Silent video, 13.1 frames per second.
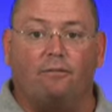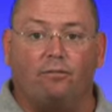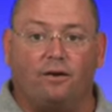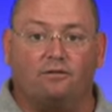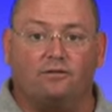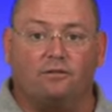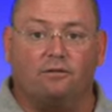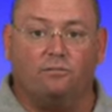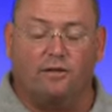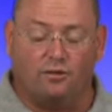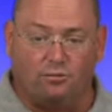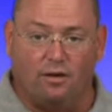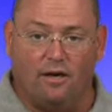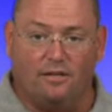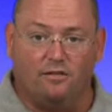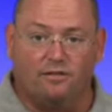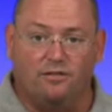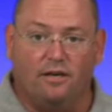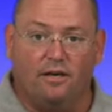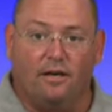compressor, which
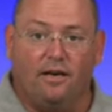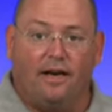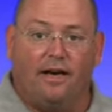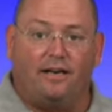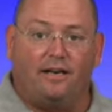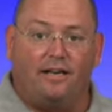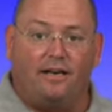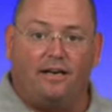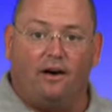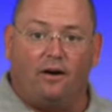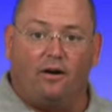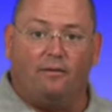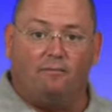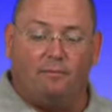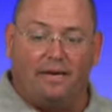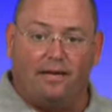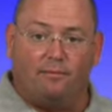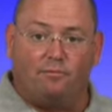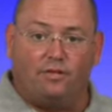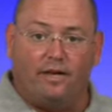runs at an ER at
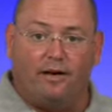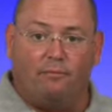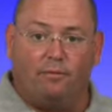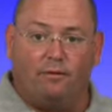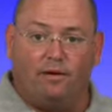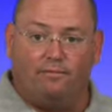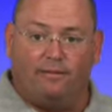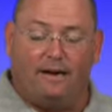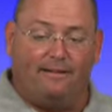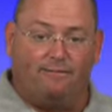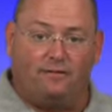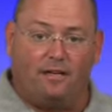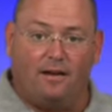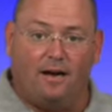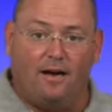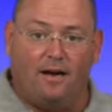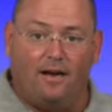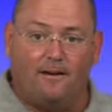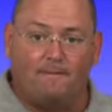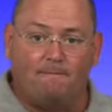medium temp of 5 to
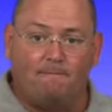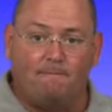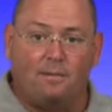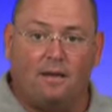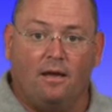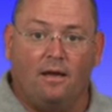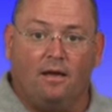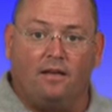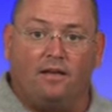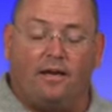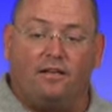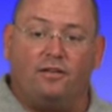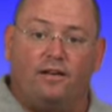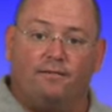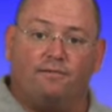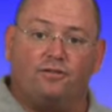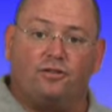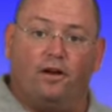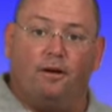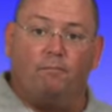9, can give
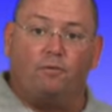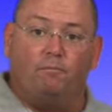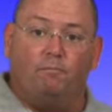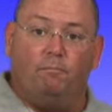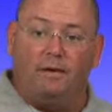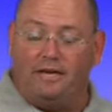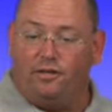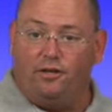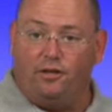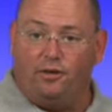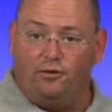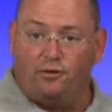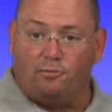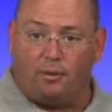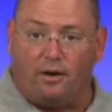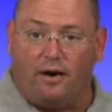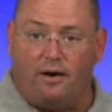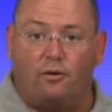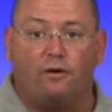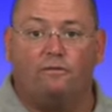some BTUs per
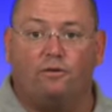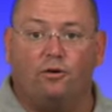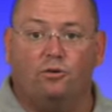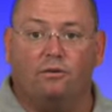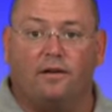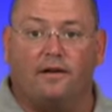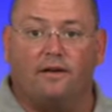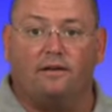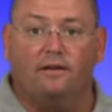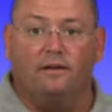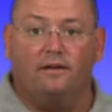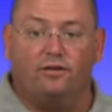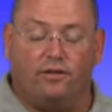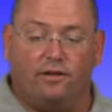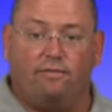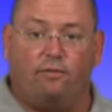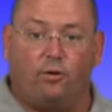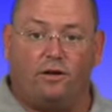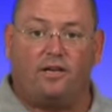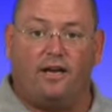hour of cooling to the
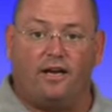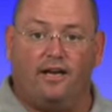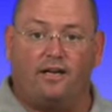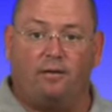410A